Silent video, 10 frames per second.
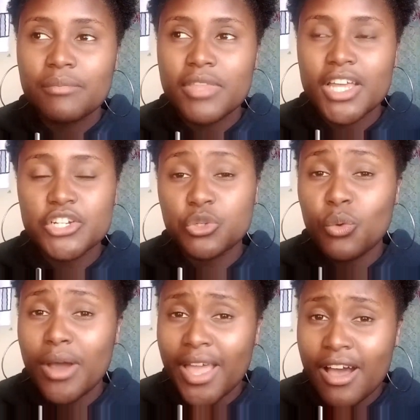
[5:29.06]
that
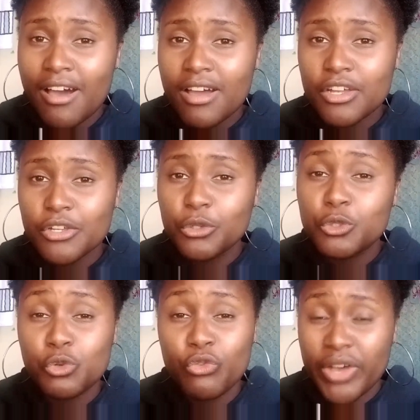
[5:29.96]
require you
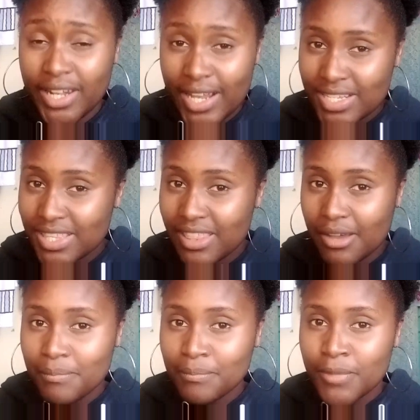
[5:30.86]
to finance
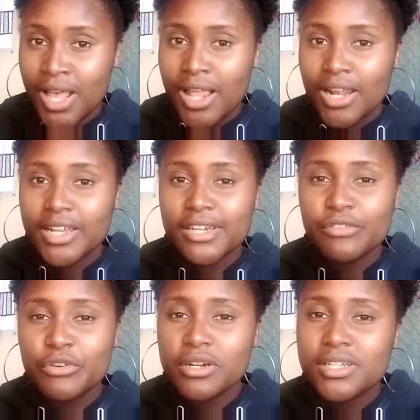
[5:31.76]
them, like
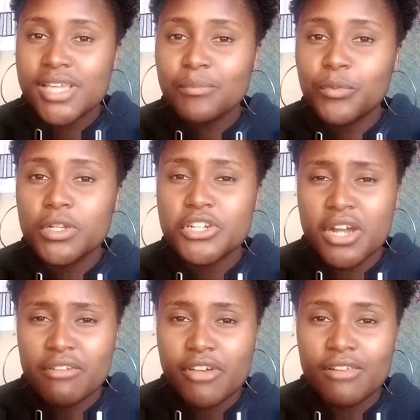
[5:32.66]
for example
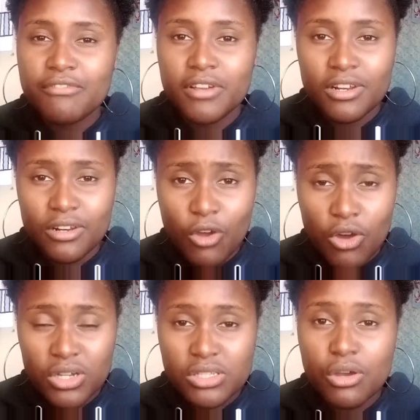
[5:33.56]
travel
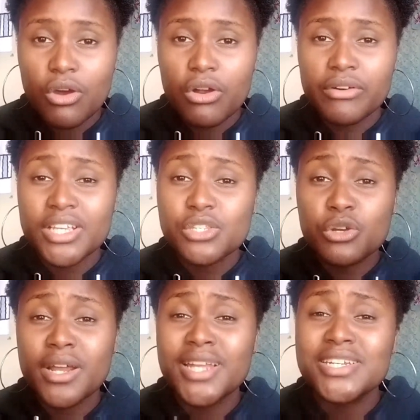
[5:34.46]
vlogs or
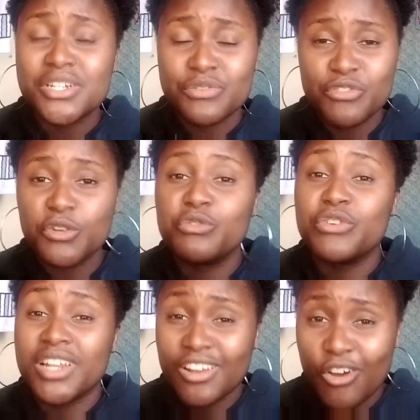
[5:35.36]
restaurant review
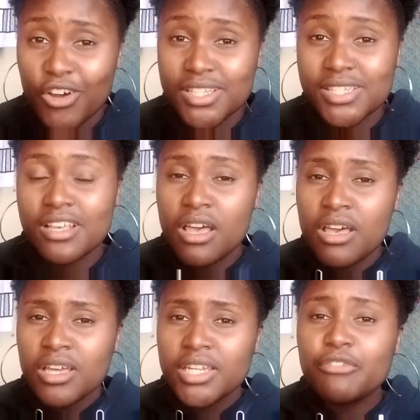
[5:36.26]
vlogs.
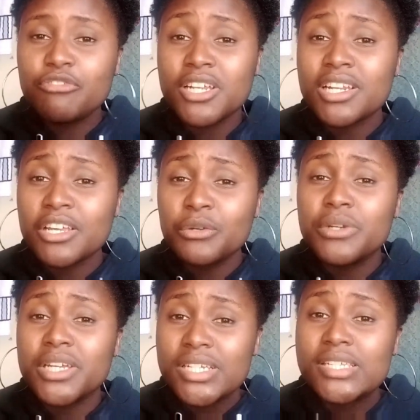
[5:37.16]
Definitely you
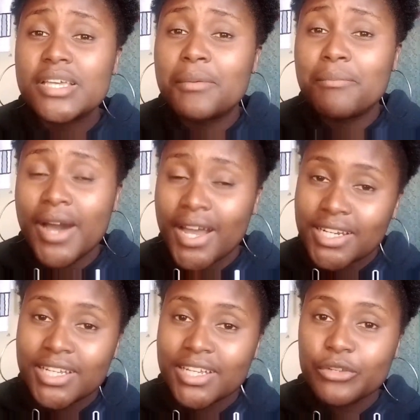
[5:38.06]
need some
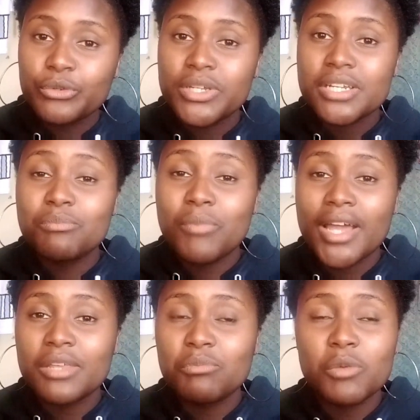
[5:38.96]
money. You need
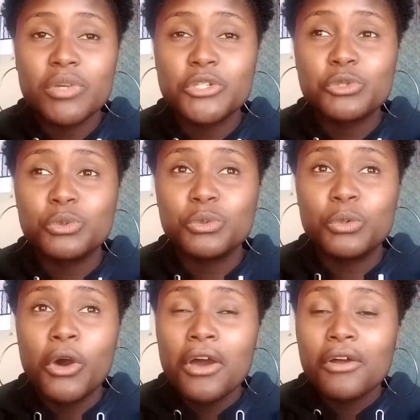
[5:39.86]
money maybe to
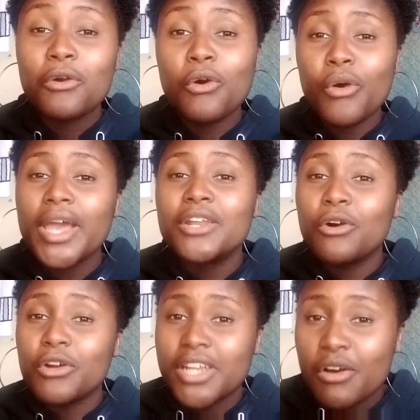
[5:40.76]
go and
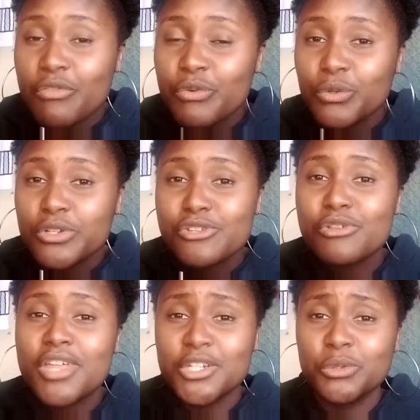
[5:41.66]
order food so
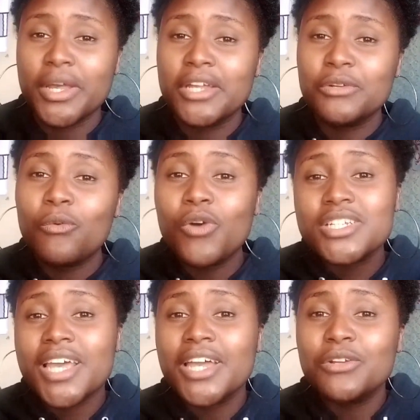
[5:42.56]
that you can know
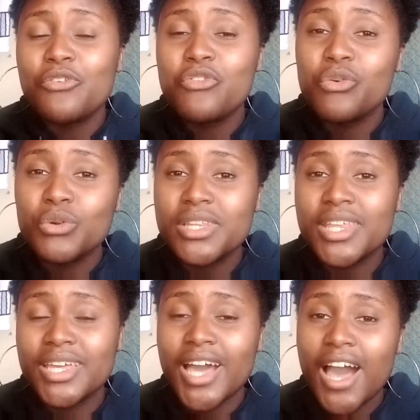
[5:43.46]
what kind of food
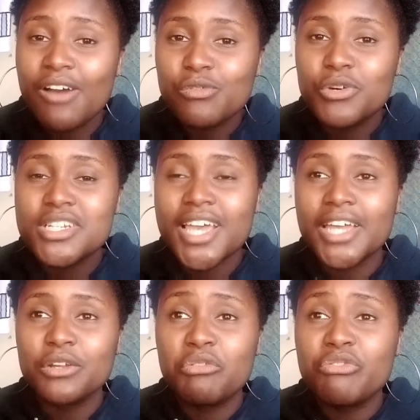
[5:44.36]
they have, what
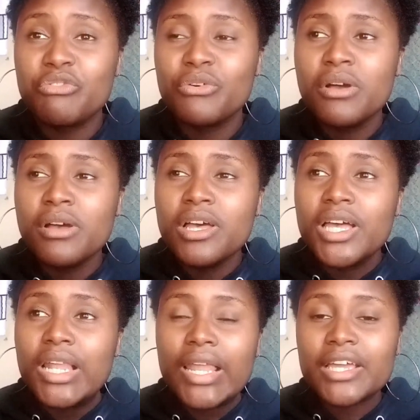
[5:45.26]
kind of
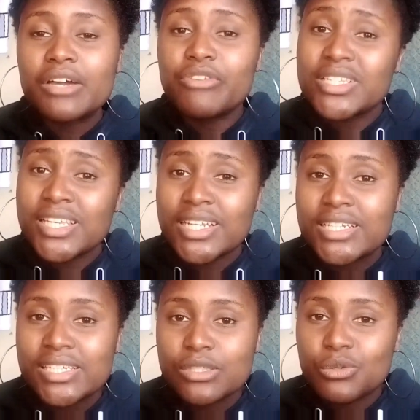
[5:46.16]
like
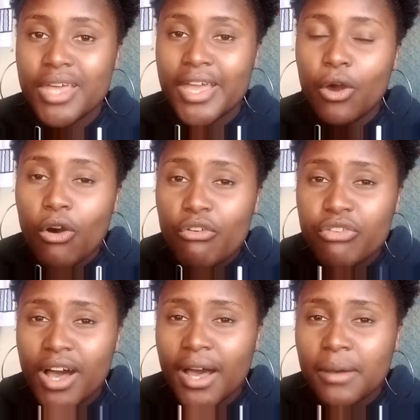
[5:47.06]
facilities do they
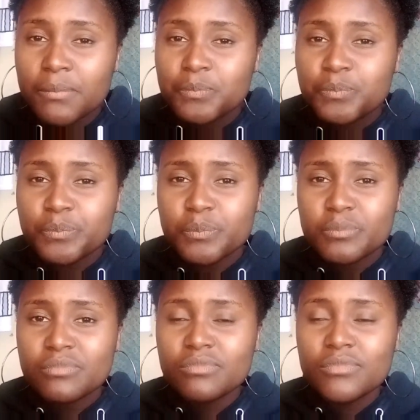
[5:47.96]
offer.
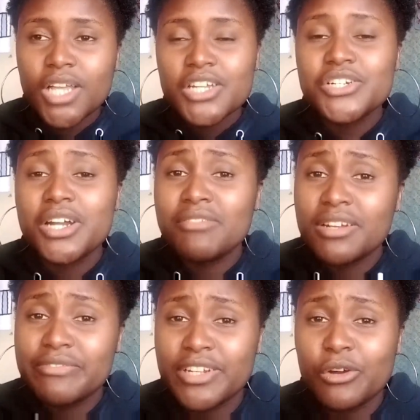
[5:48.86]

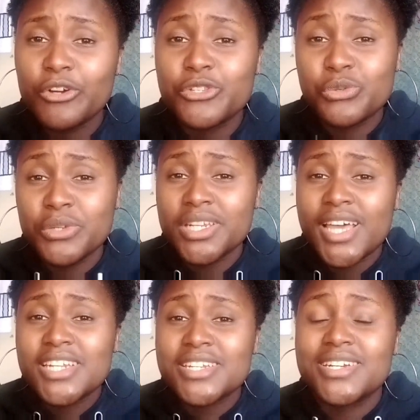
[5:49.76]
Travel vlogs, you need
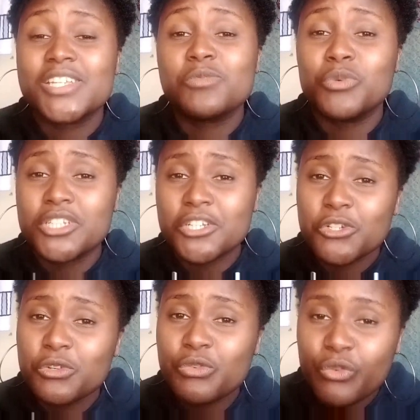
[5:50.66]
that
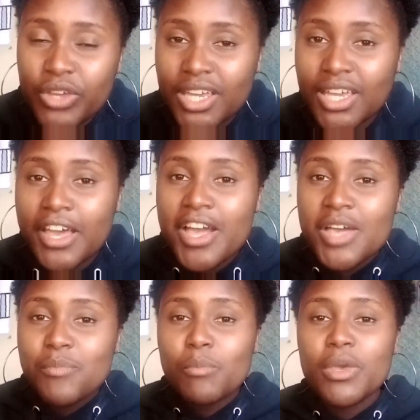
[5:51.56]
transportation fee.
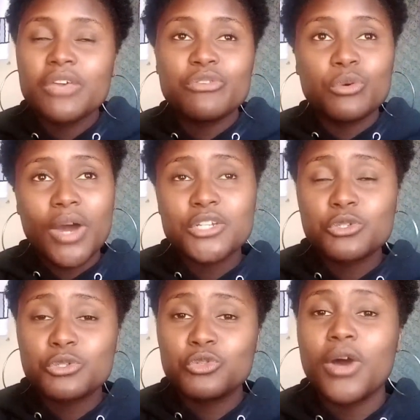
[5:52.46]
Maybe if you want
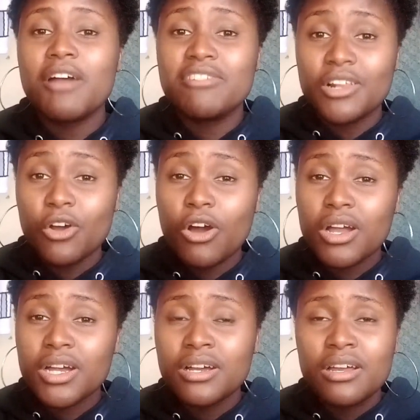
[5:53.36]
to do a
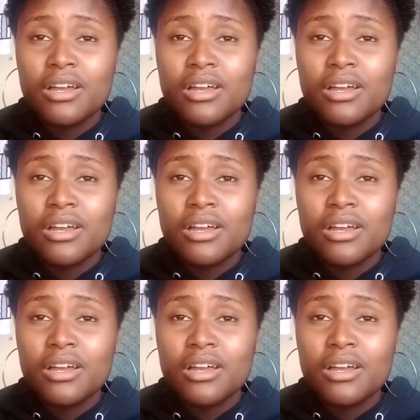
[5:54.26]
vlog,